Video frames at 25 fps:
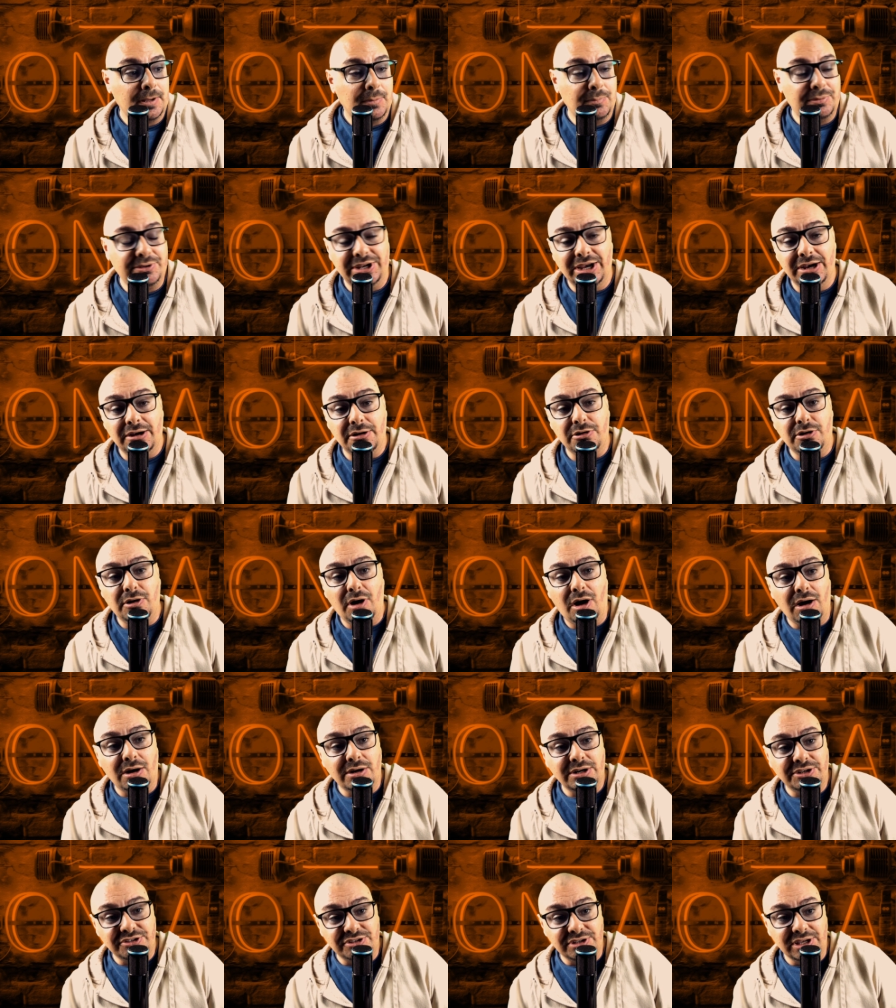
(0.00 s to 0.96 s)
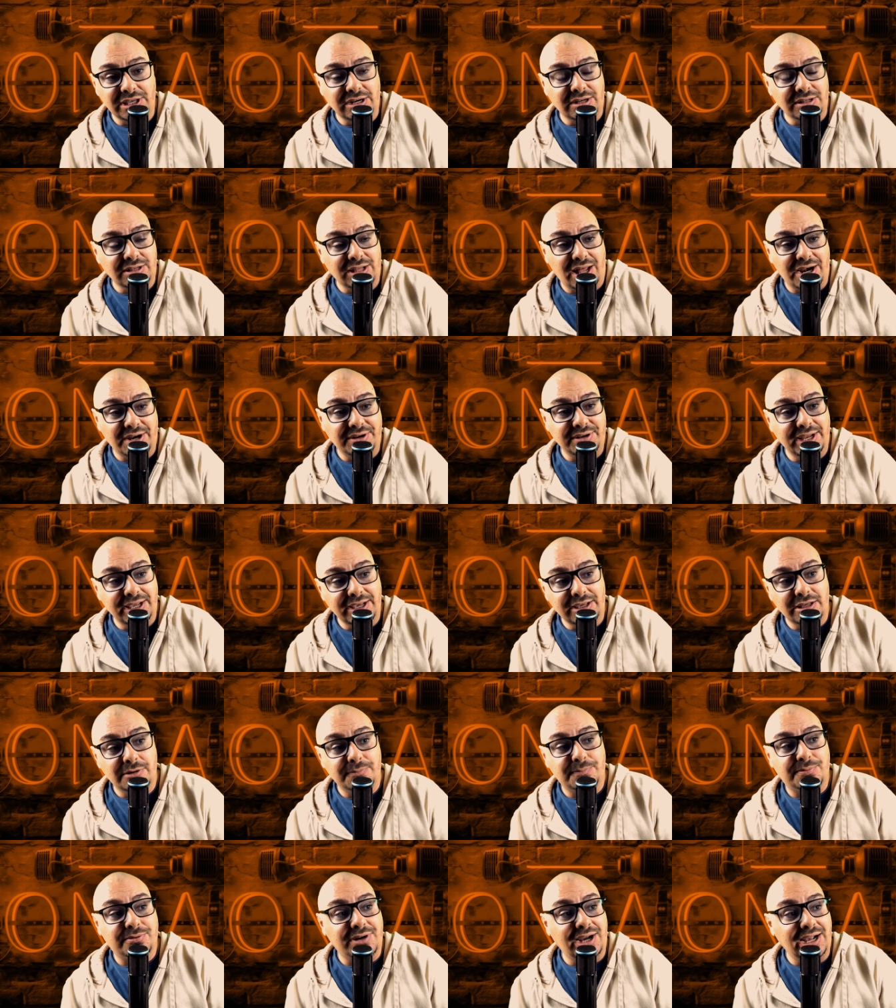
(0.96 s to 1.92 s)
But Derek Carr doesn't get a lot of
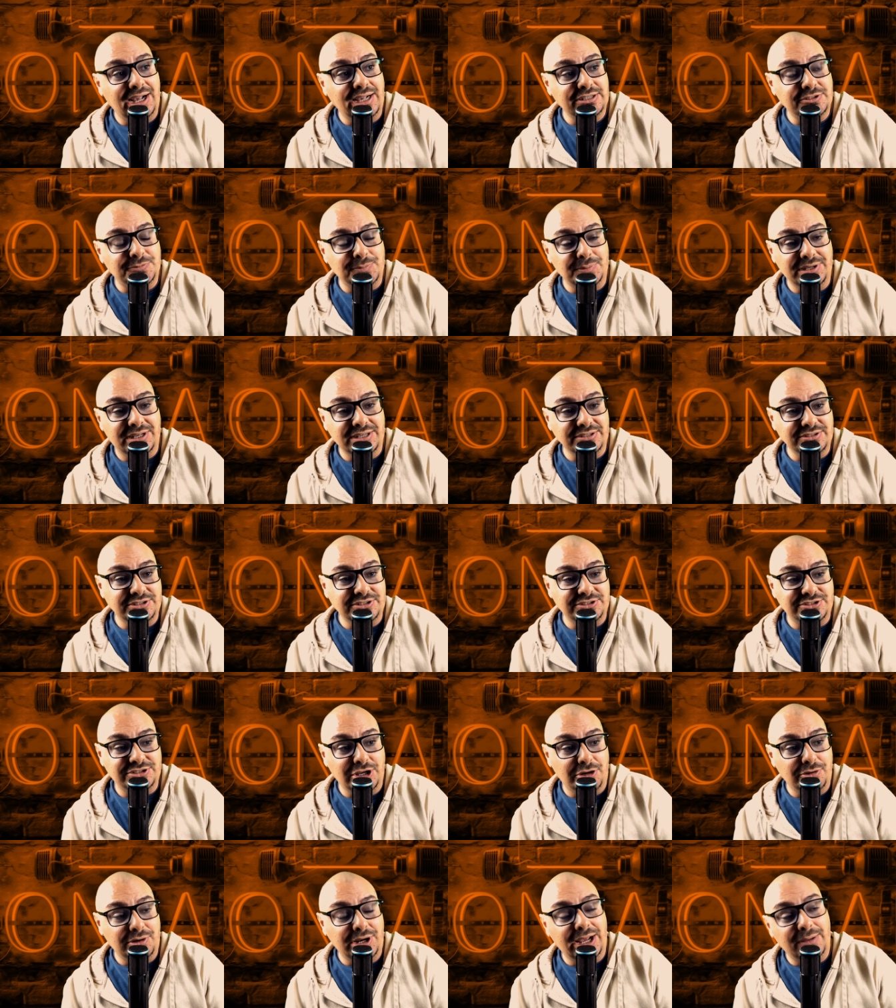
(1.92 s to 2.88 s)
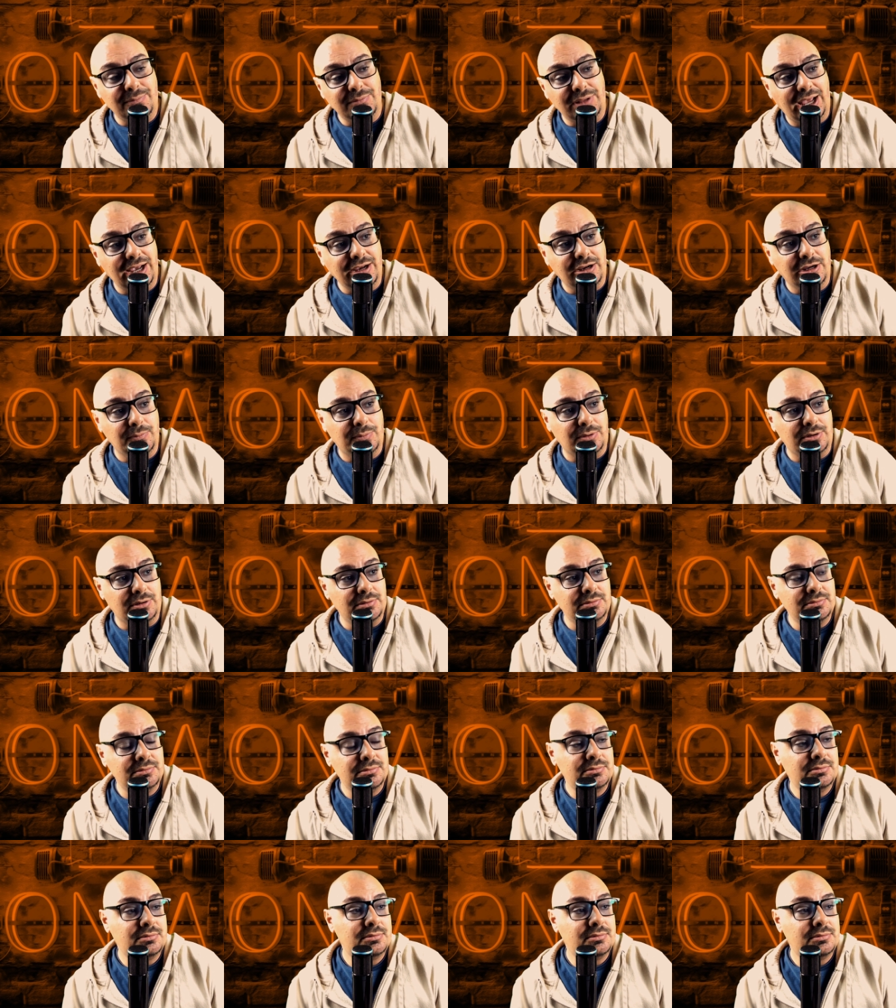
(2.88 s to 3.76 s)
negative press because he's so damn likable.